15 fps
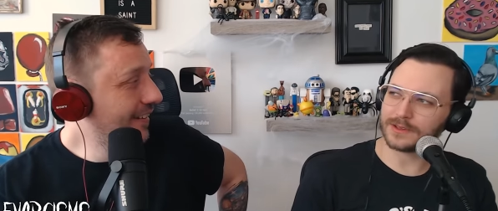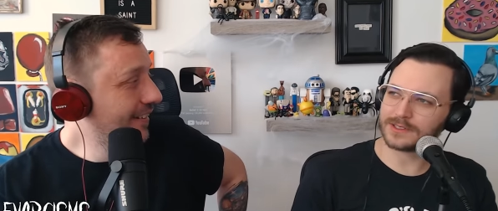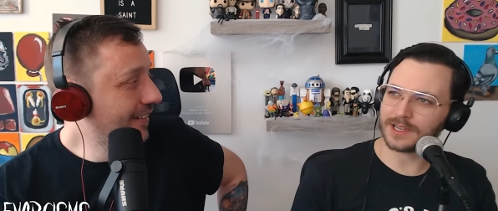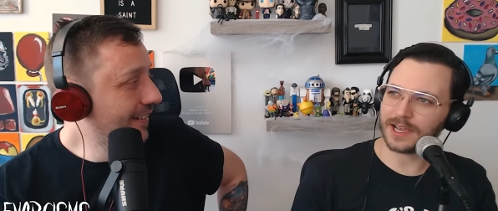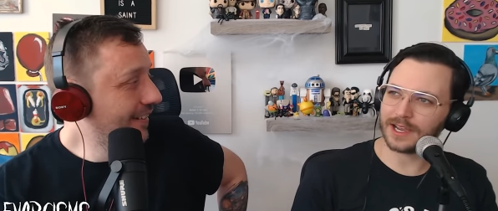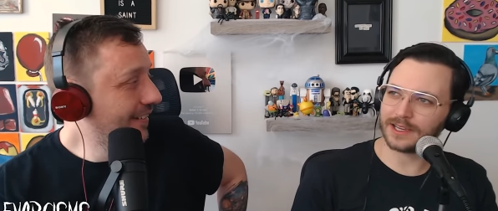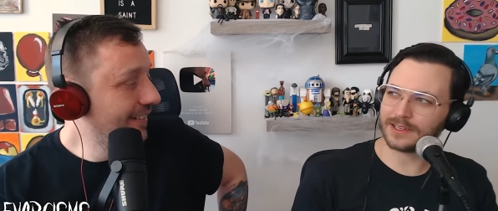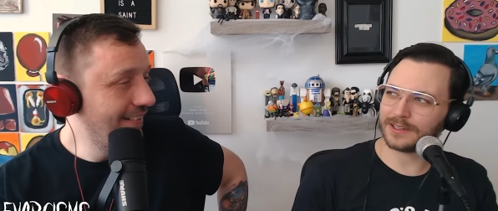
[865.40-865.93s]
Speaker 1: like.
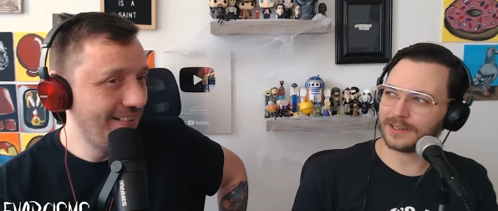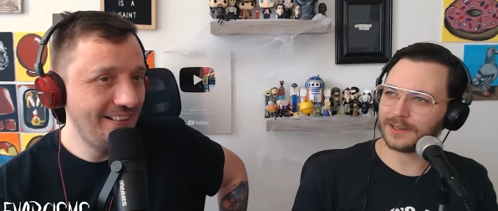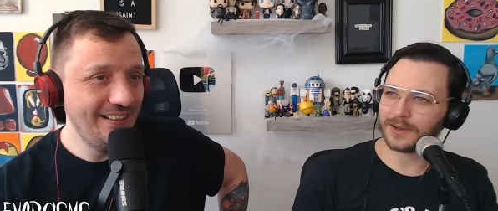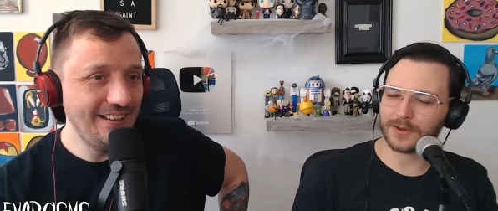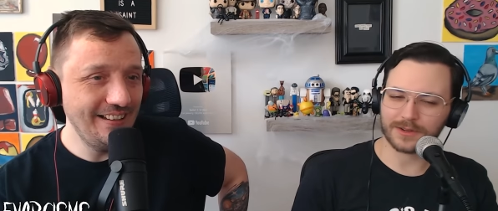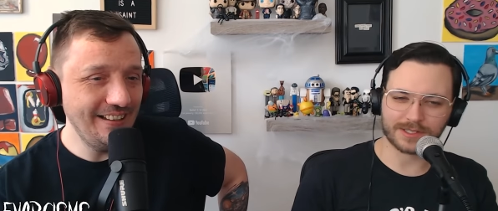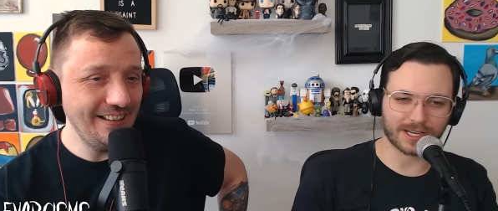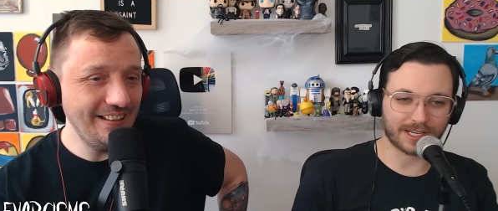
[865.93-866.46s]
You know, it's
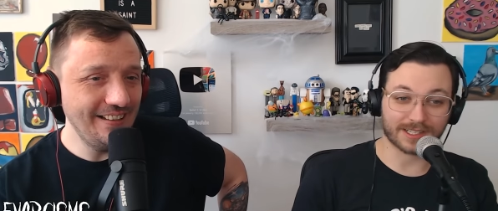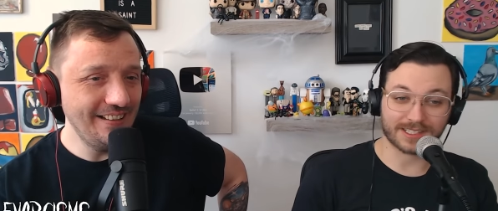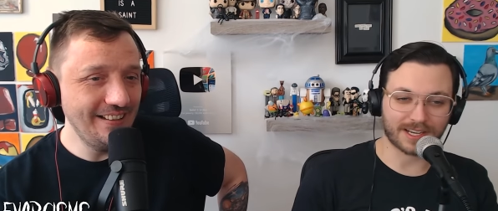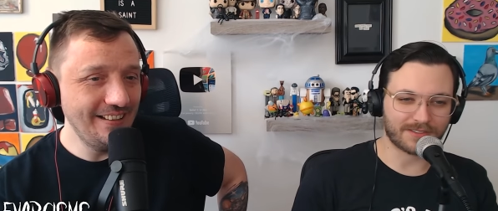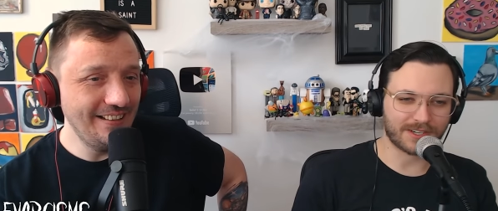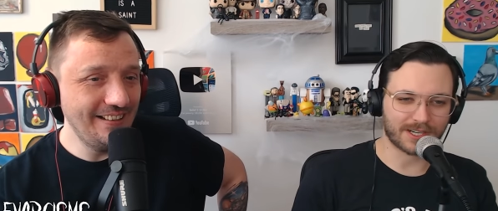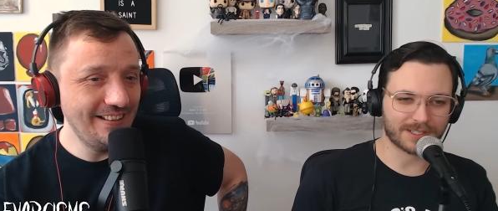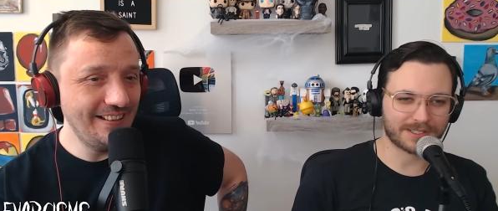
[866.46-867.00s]
like a seven on
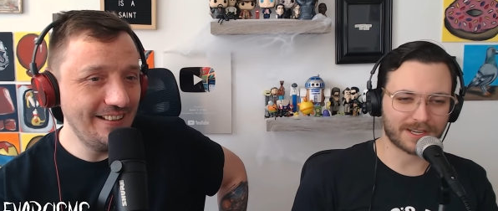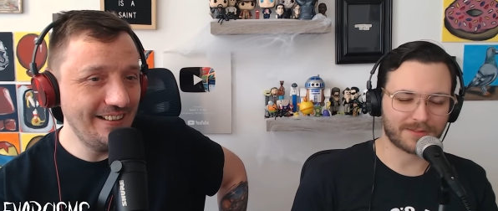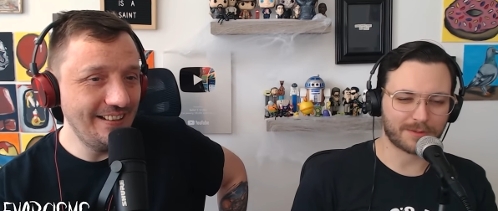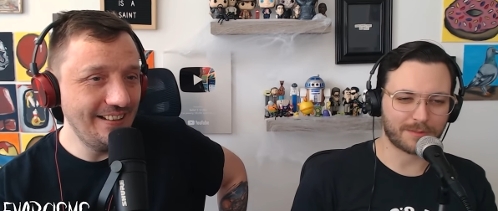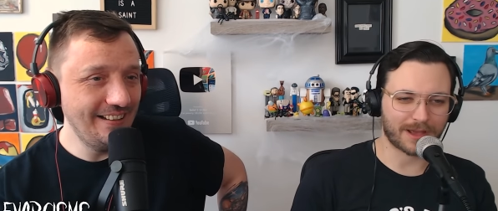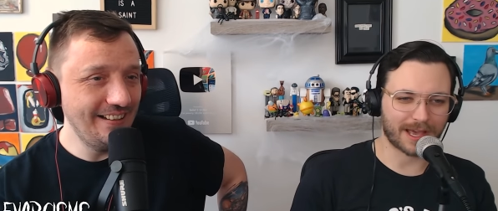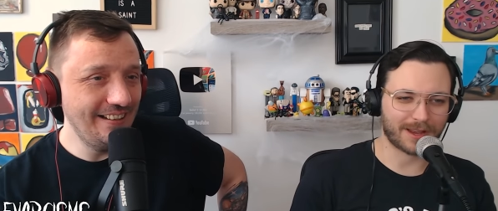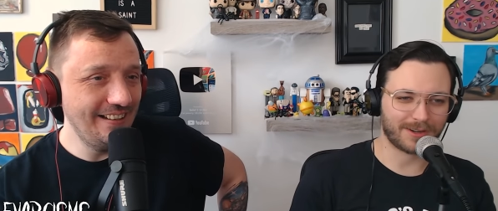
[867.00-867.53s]
seven
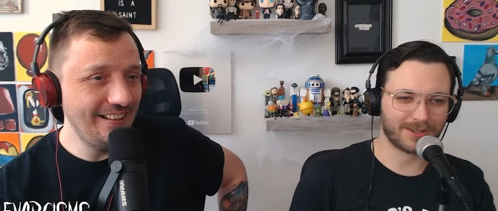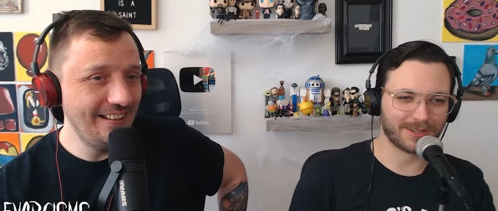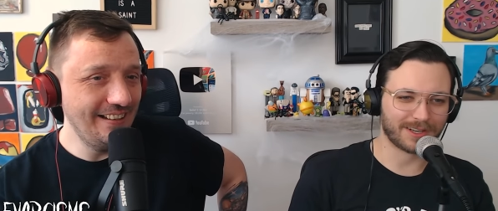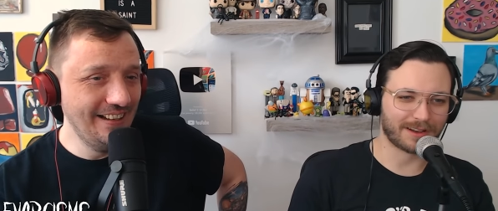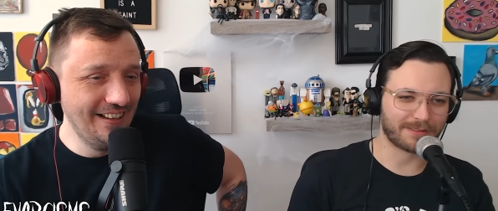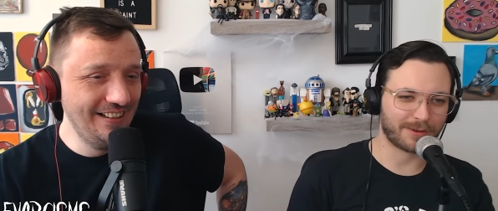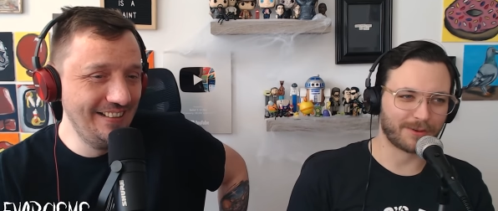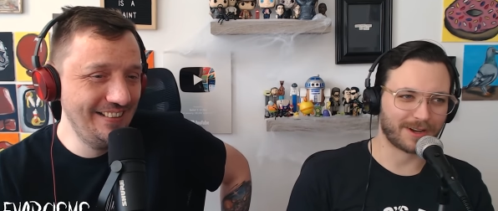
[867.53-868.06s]
battle, and
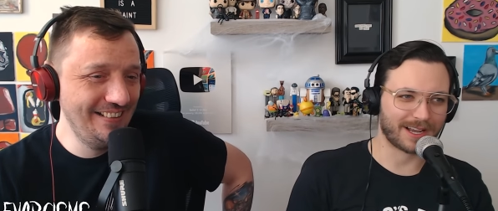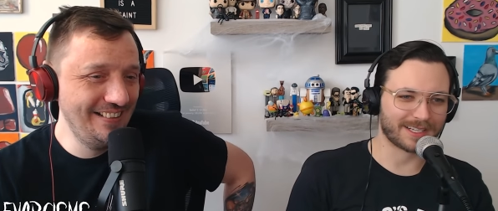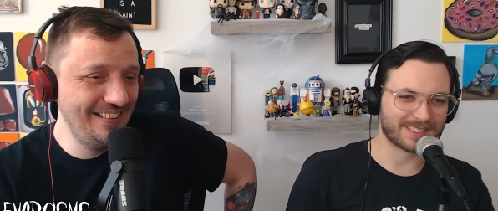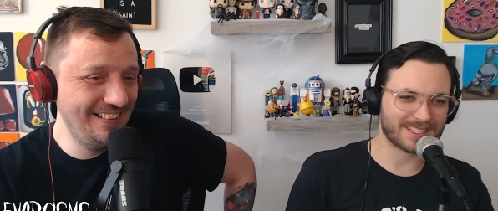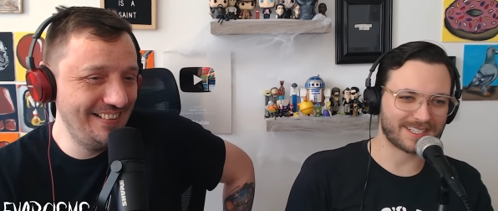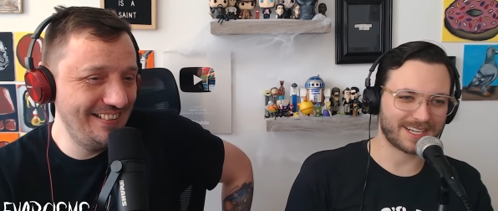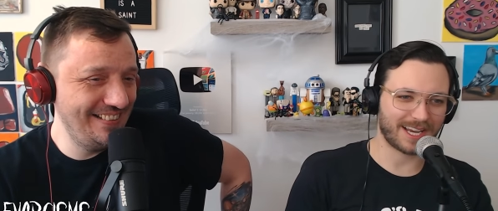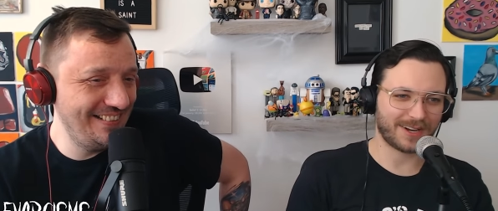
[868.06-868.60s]
everyone has to
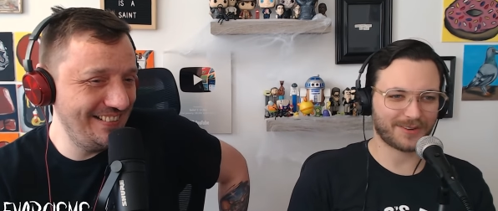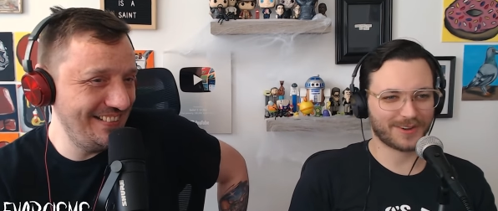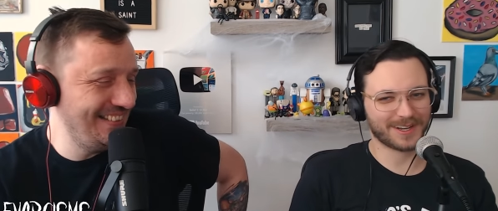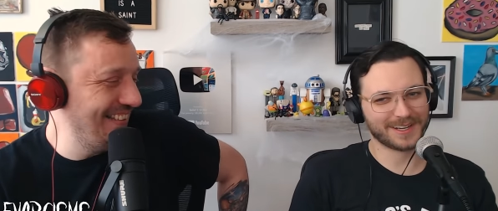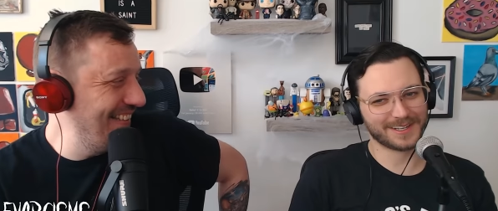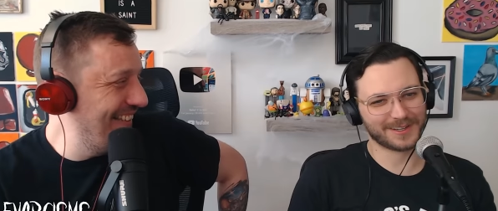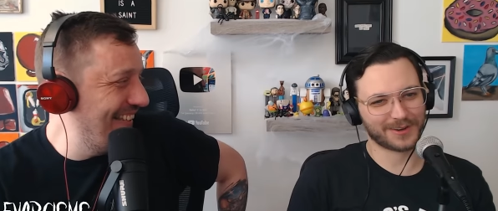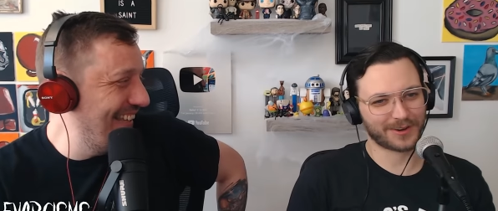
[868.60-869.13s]
take one in
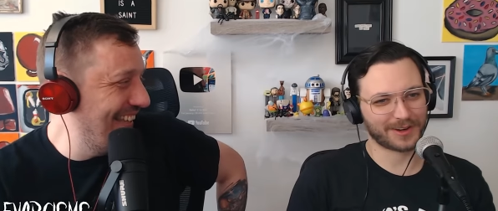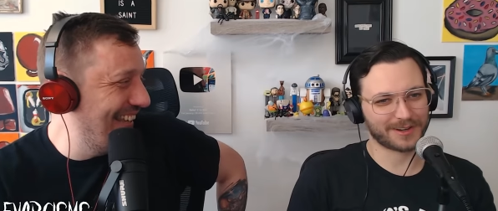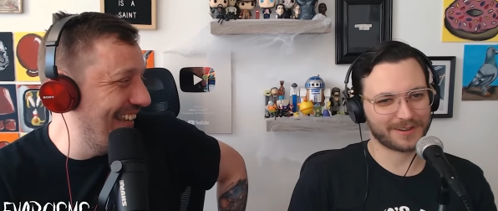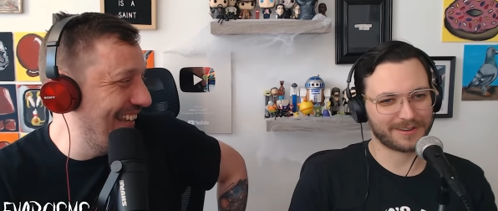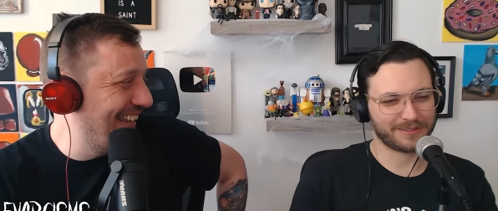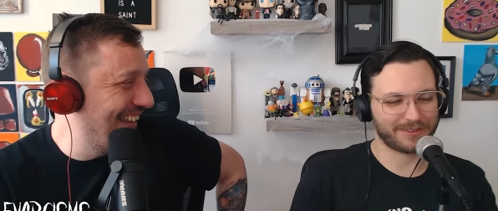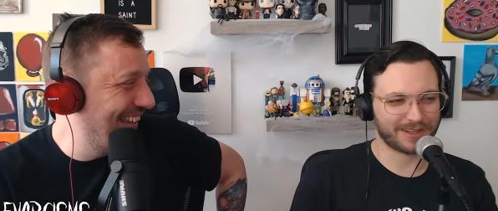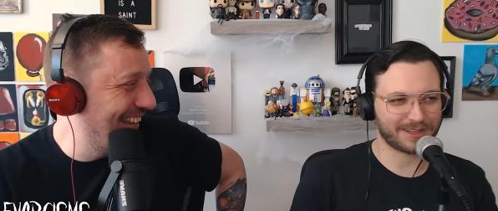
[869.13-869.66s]
order to
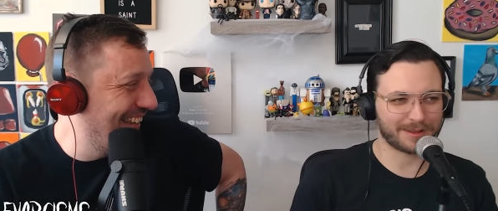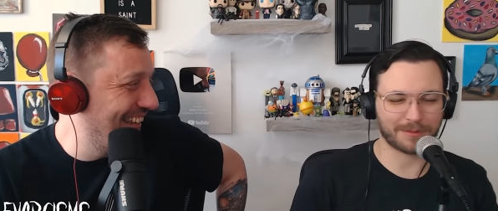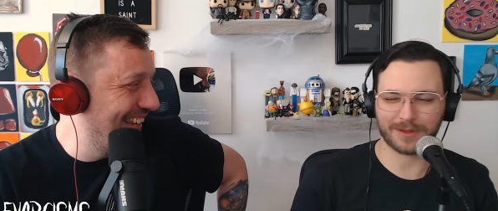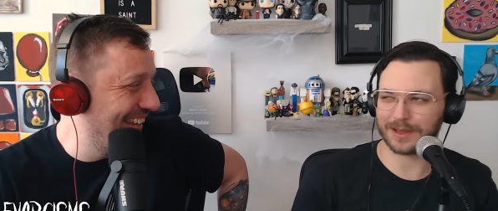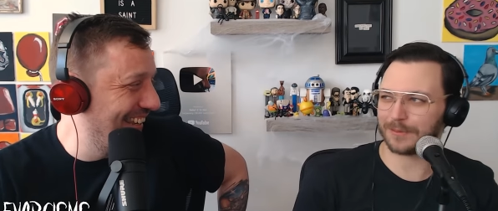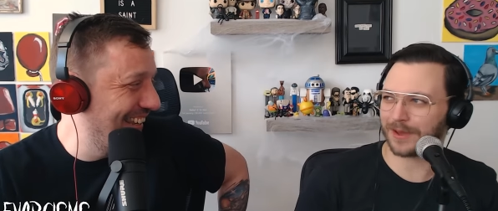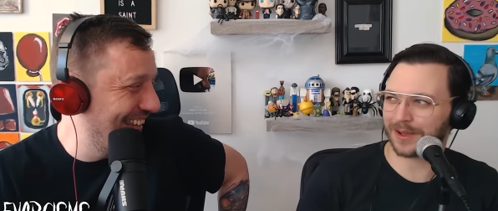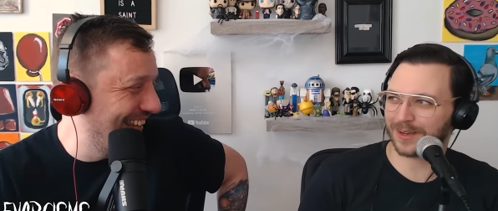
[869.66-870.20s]
defeat the big
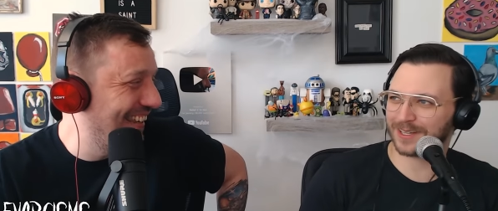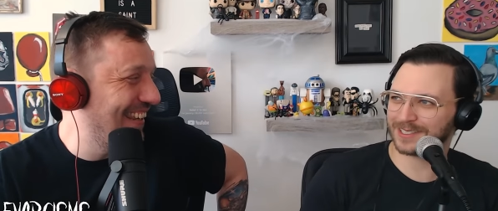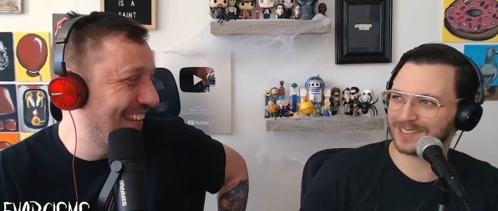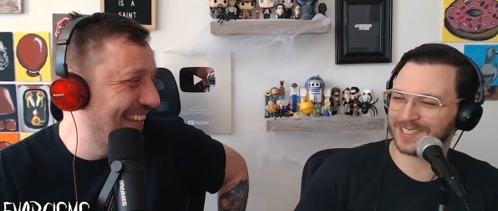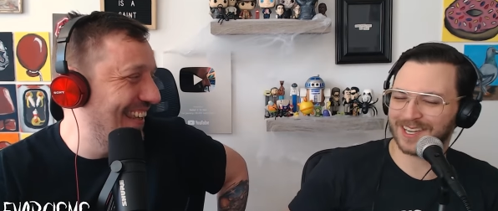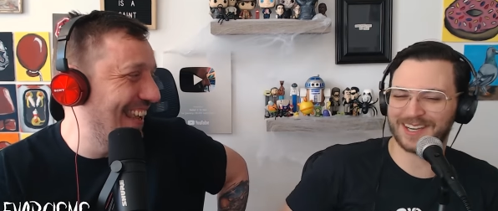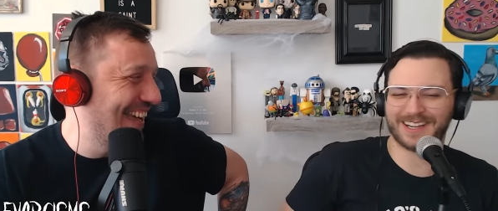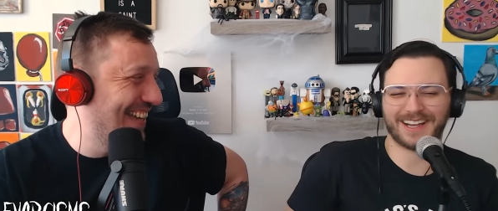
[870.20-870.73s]
boss. Yeah,
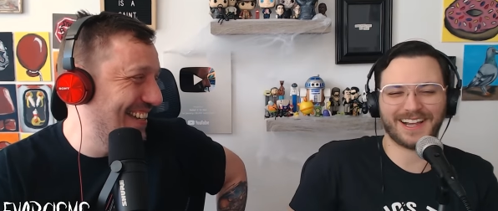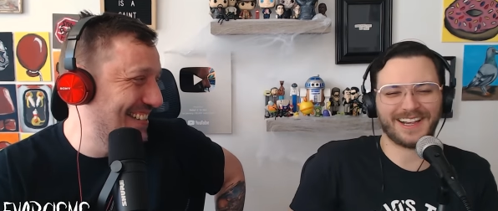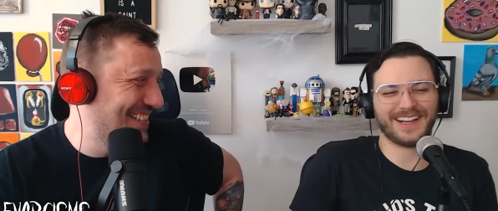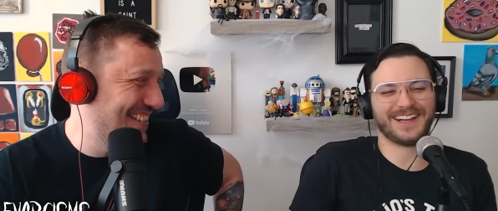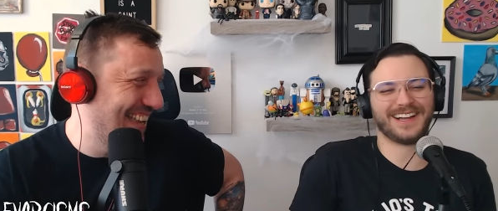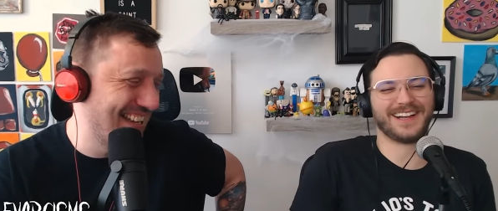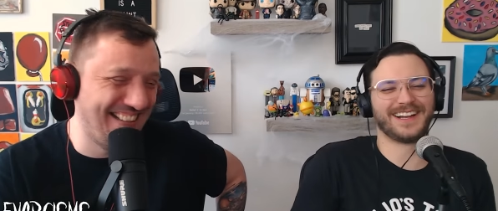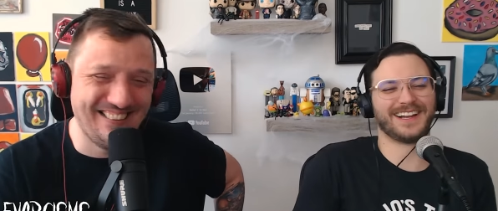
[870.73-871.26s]

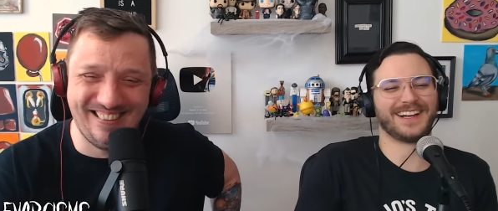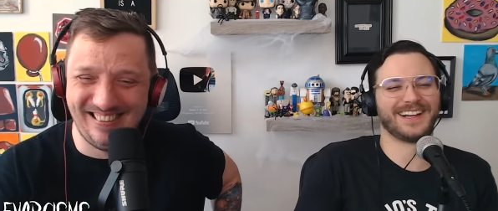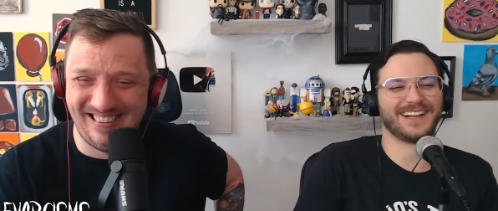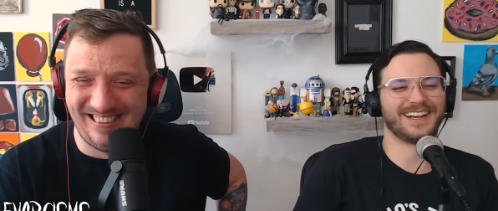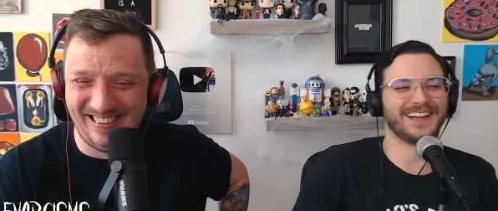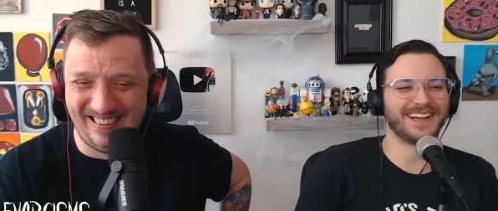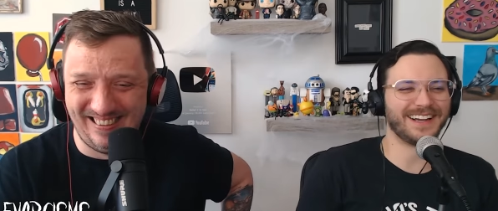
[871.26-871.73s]
exactly.